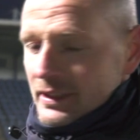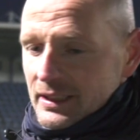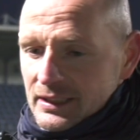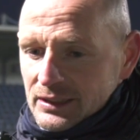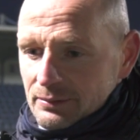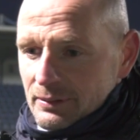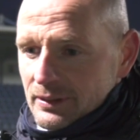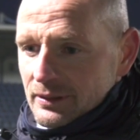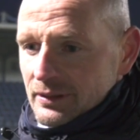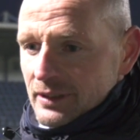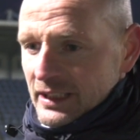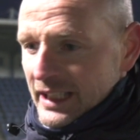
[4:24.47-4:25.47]
is
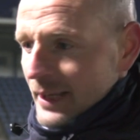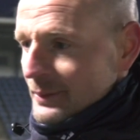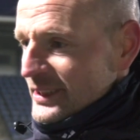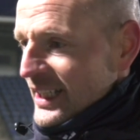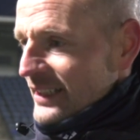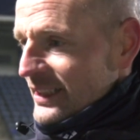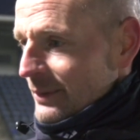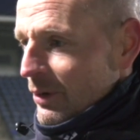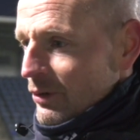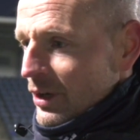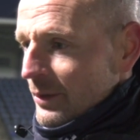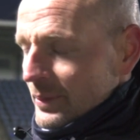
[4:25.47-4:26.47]
when the games start to
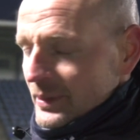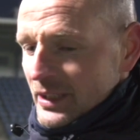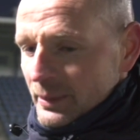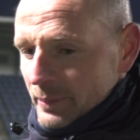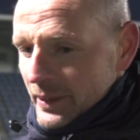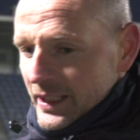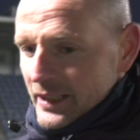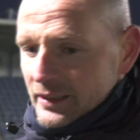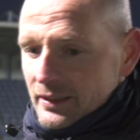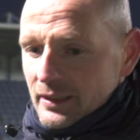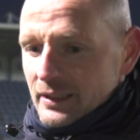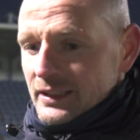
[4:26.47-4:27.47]
mount up and you're playing